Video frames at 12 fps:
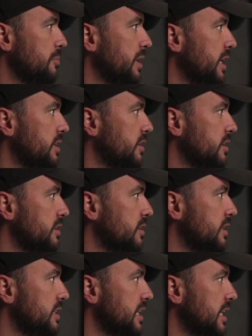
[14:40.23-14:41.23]
a blank
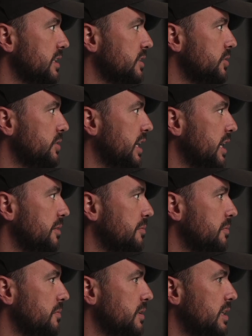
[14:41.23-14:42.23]
on exactly who
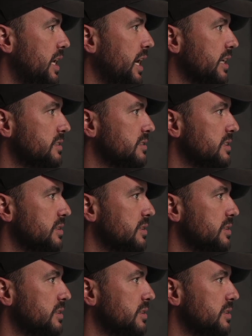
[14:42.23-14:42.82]
came next.